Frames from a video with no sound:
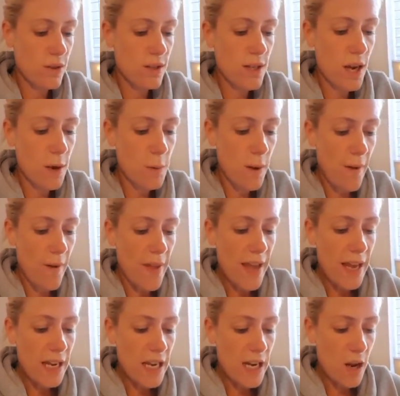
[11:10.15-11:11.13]
So,
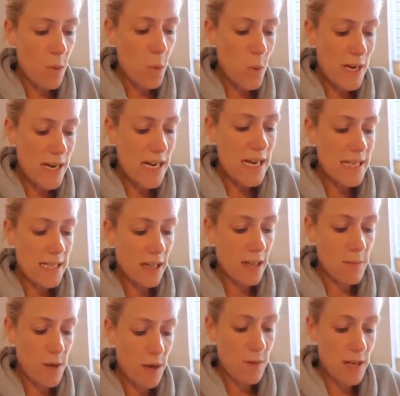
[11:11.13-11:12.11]
we need to
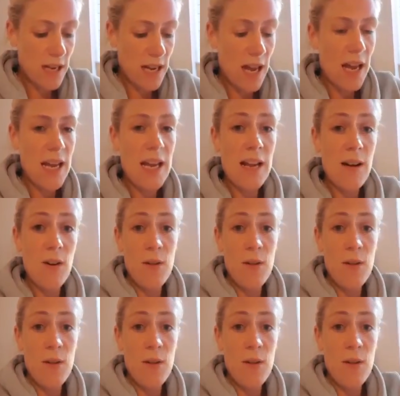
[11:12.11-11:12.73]
communicate,